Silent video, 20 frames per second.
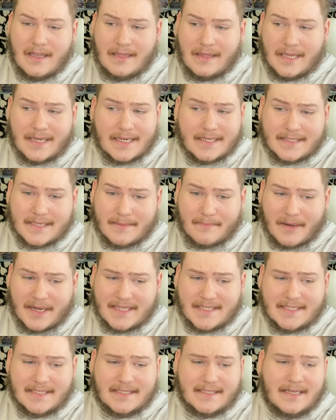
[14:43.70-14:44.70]
Like I said,
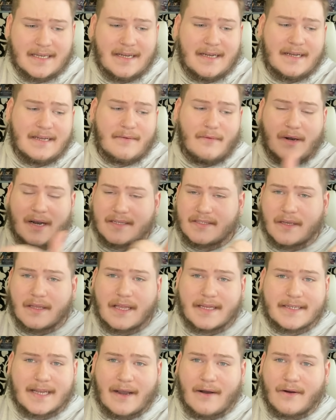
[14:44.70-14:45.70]
Pisces, when I saw
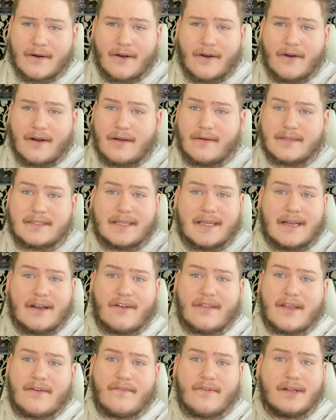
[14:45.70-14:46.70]
that Tower card, I was like,
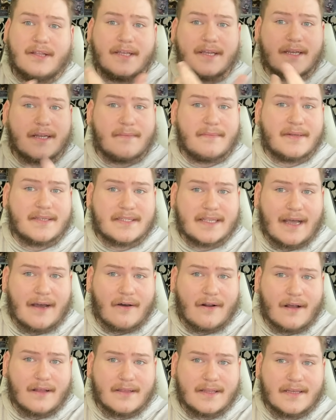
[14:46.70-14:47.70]
are they really going to miss
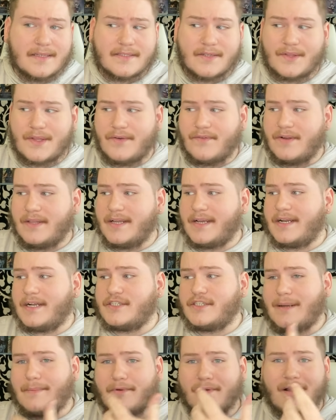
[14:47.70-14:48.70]
out on this? Are they really going to
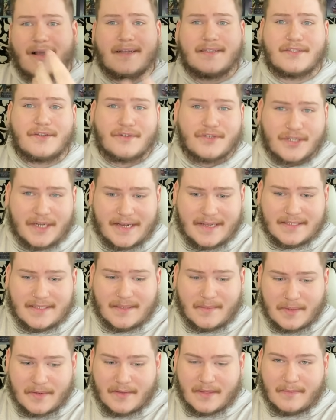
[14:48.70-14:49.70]
jeopardize their chance
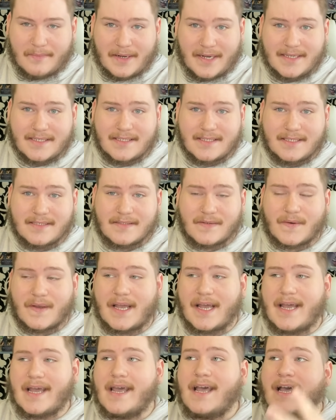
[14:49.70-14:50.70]
to be with a Pisces,
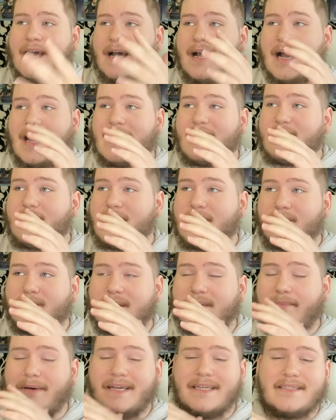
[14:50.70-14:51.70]
okay? I've been
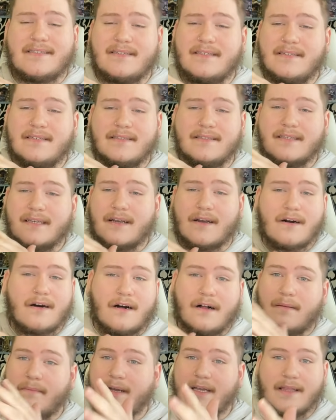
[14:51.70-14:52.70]
with Pisceans like
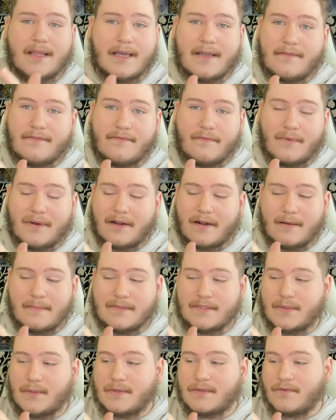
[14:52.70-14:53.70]
all my life when it
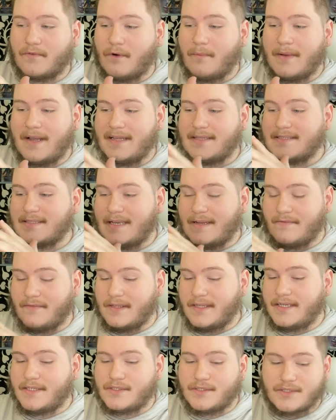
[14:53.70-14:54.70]
comes towards romance and
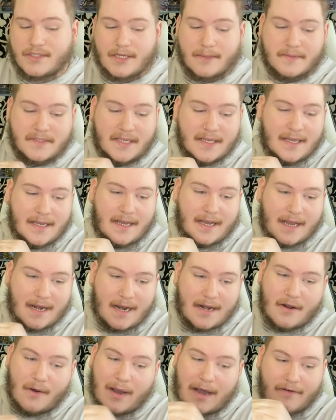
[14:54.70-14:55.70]
relationships, and
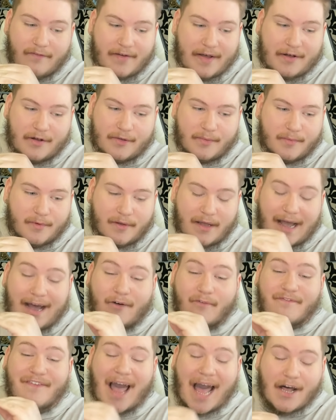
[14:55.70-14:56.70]
I know how valuable
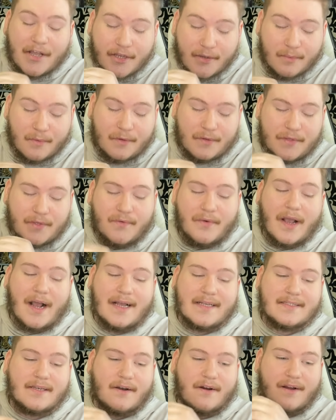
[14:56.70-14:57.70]
how valuable you
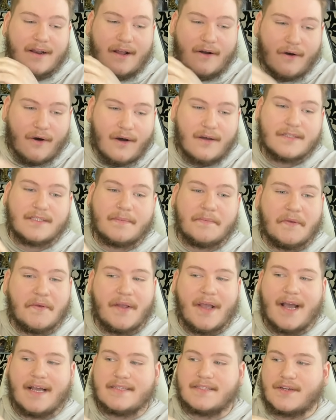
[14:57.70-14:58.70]
guys are and how awesome you
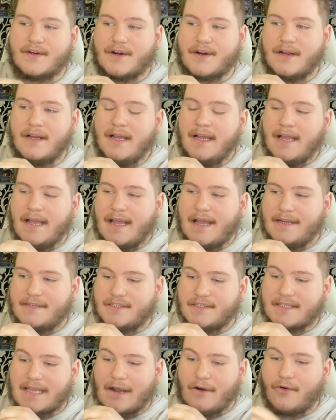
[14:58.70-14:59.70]
guys are and
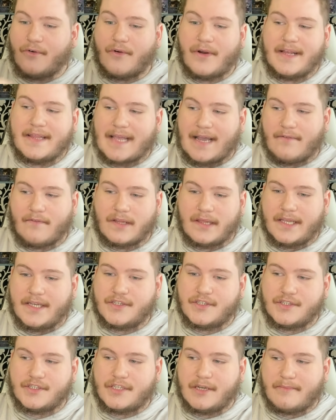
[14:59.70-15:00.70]
just how great that
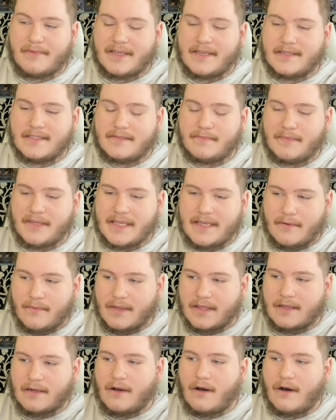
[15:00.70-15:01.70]
relationship is being with an